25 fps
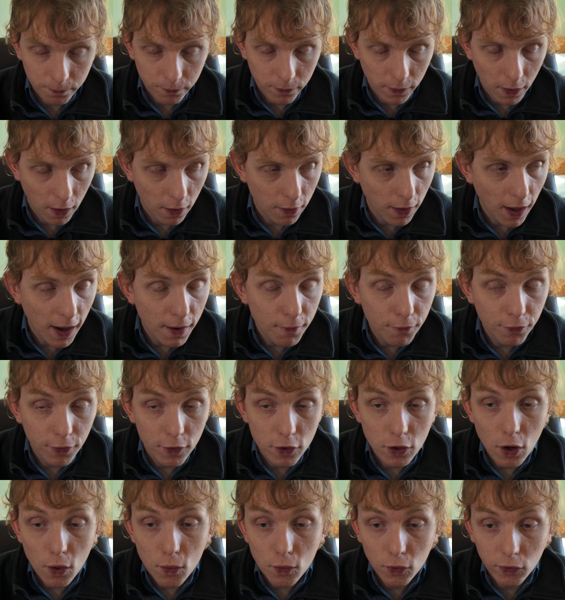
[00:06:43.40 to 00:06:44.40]
I have the
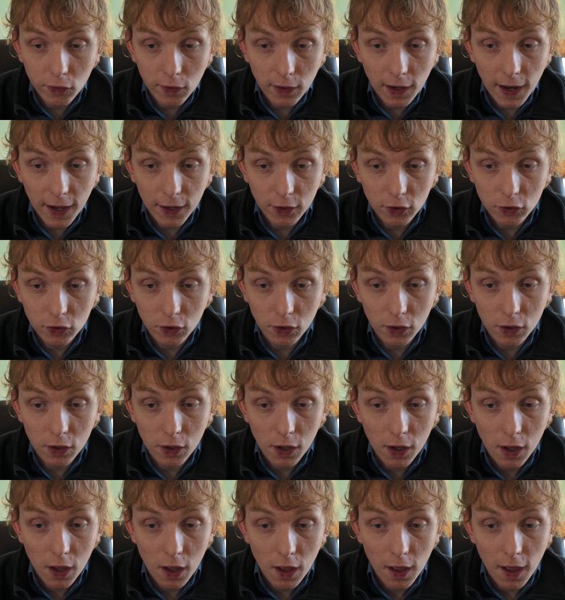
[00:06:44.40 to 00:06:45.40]
note selection
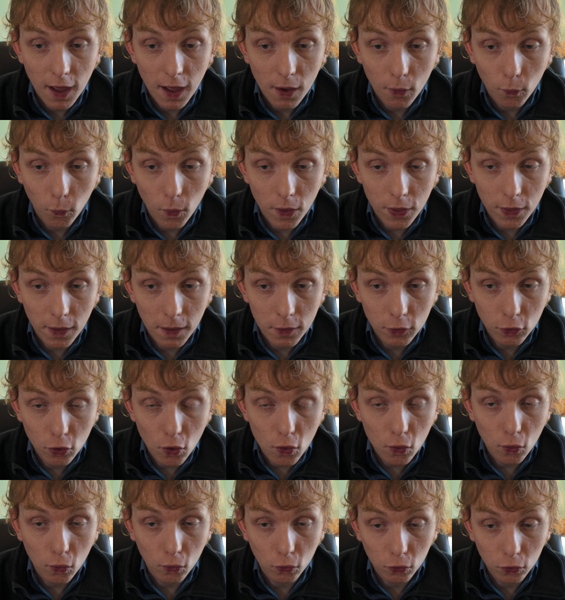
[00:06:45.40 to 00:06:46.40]
with a
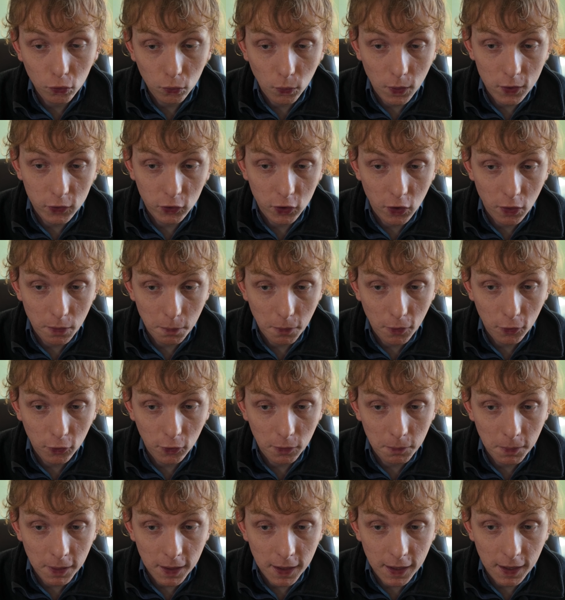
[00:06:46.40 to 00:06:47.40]
toggle switch at the
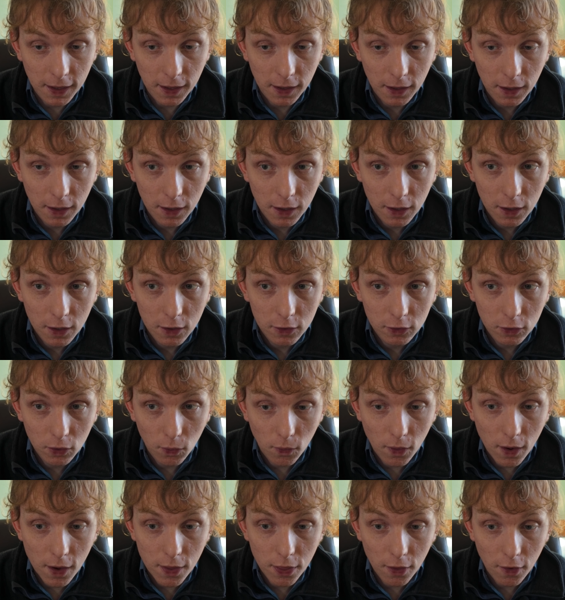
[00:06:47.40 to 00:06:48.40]
bottom here. So
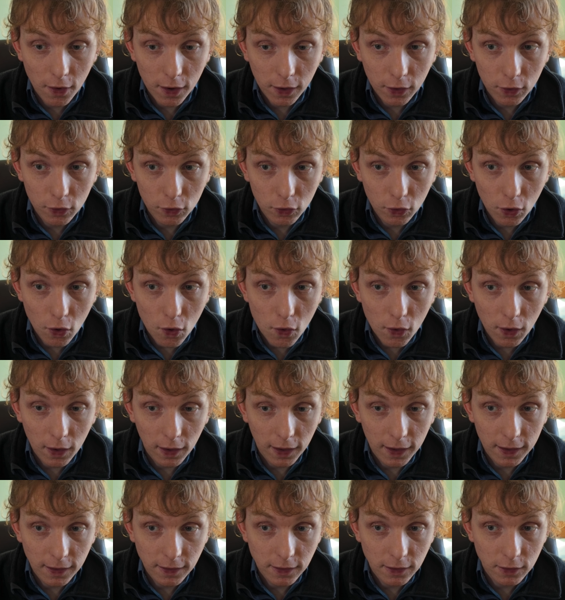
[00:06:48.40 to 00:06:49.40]
either I can toggle
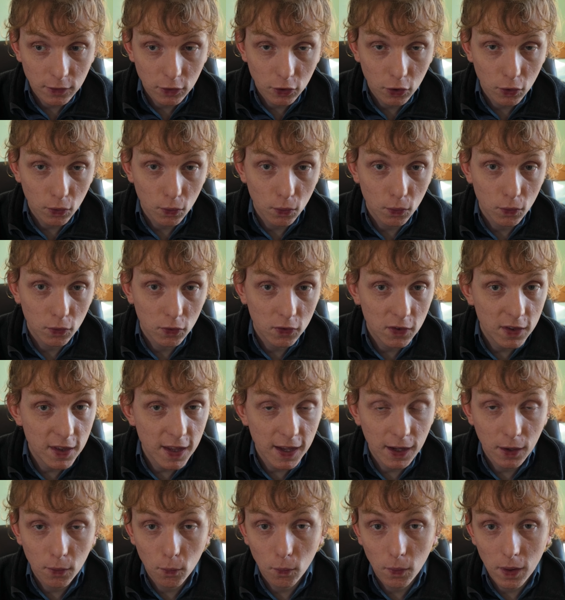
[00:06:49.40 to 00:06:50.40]
it to
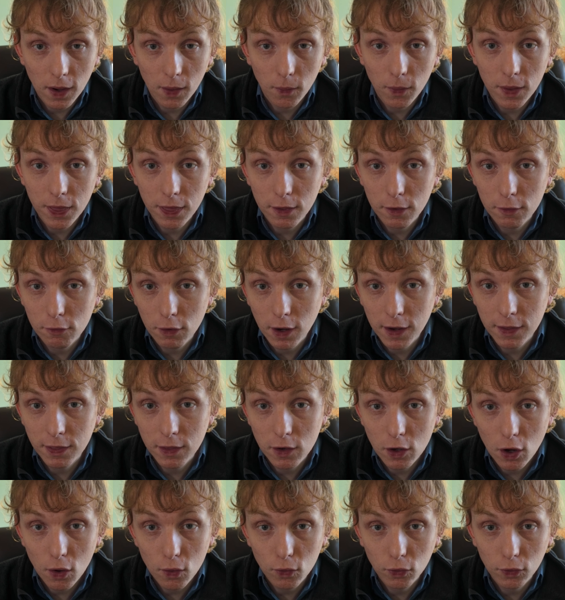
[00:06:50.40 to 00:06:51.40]
stick in the
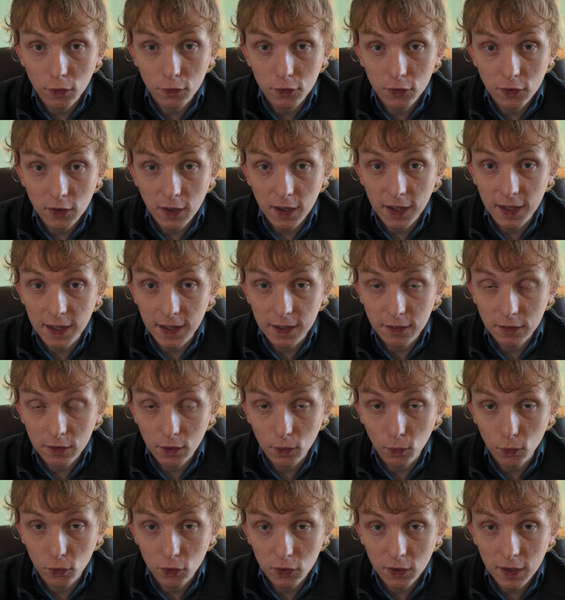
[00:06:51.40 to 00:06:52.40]
notes of C, so it
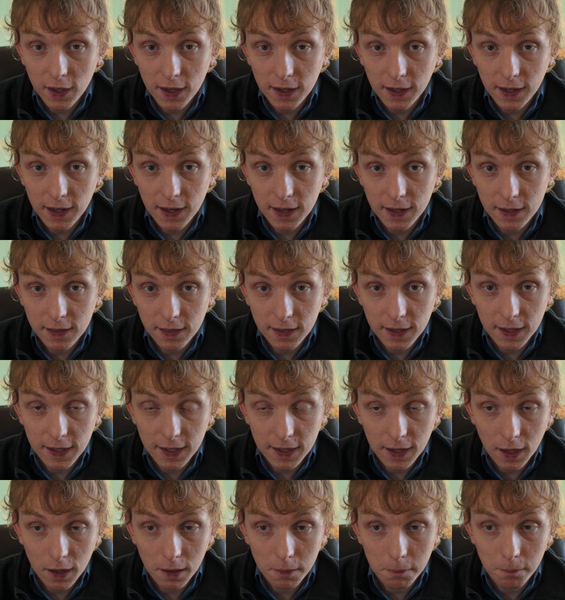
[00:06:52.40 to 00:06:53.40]
will stick in
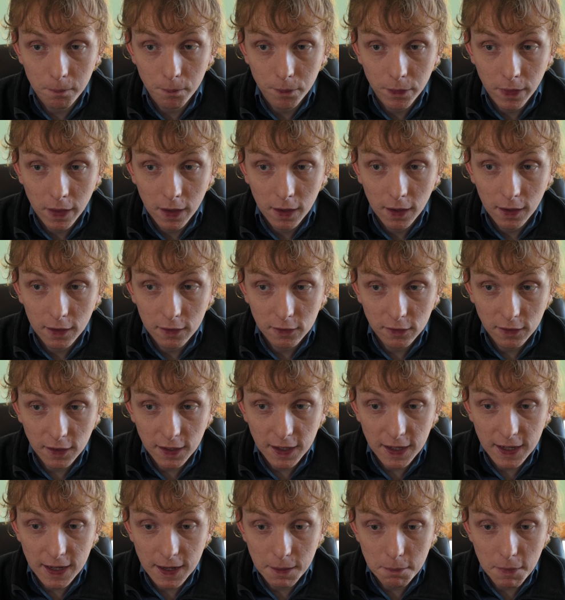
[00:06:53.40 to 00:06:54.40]
the
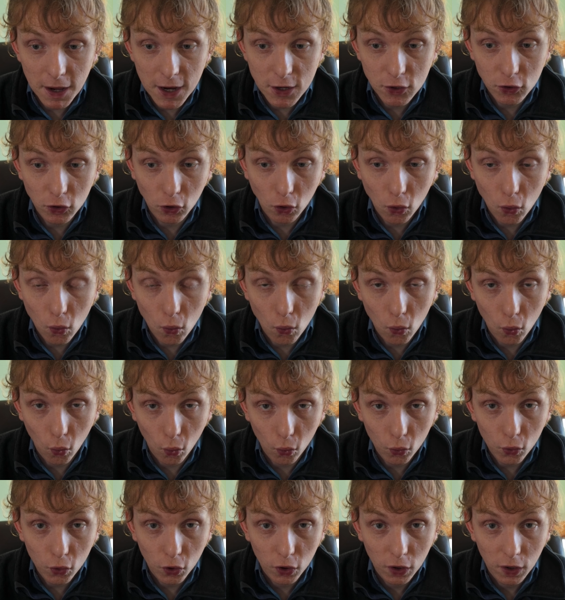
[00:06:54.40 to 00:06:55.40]
C major
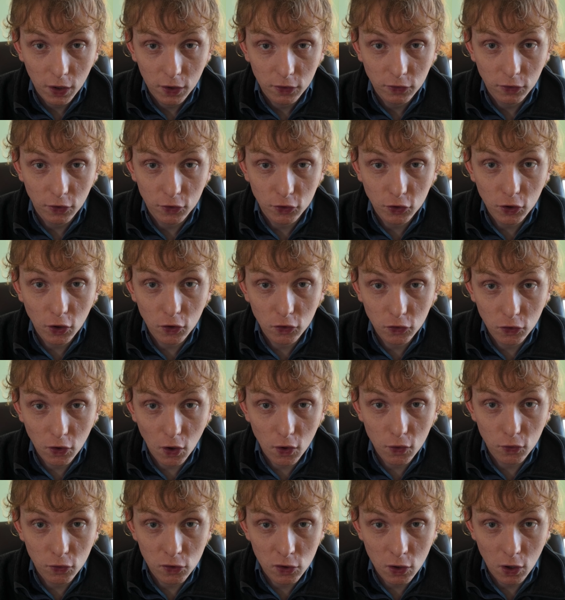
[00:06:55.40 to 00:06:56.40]
chord, so just
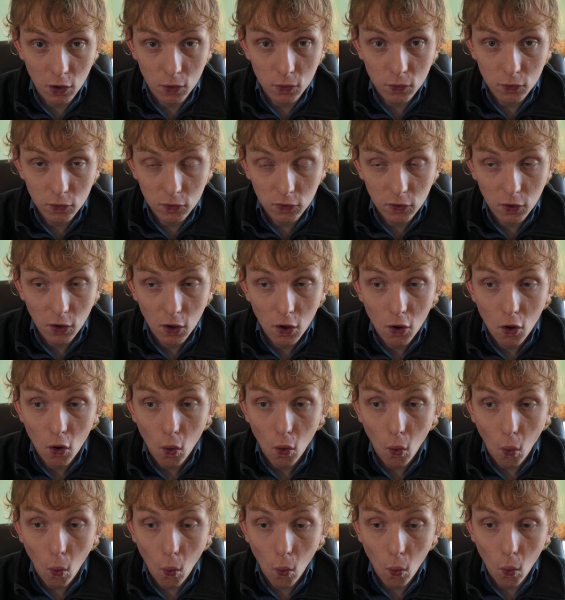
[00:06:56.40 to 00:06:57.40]
those notes,
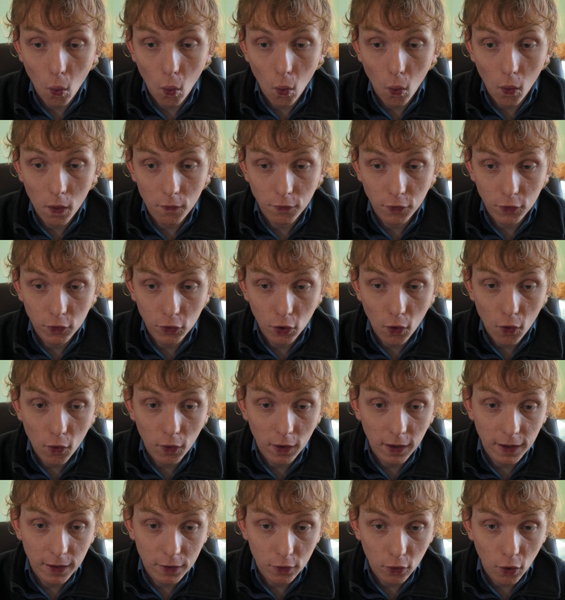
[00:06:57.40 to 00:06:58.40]
or if you
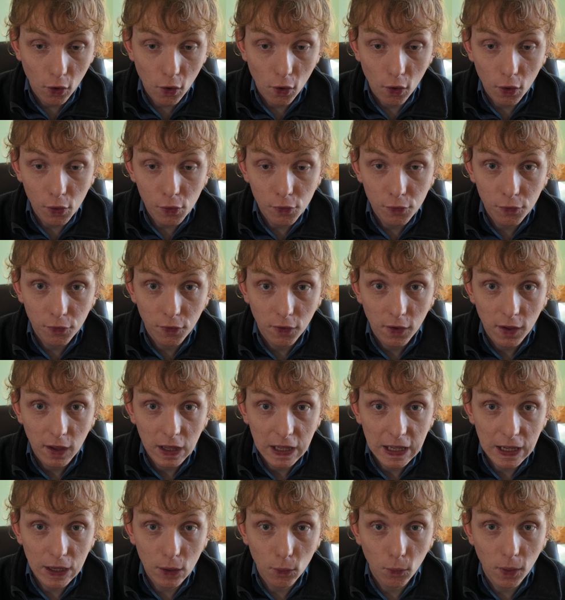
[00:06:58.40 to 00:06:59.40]
toggle it off,
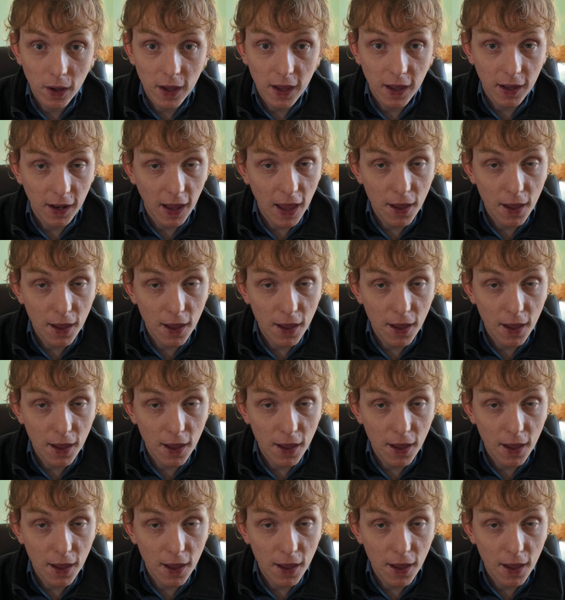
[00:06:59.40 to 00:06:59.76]
it will hit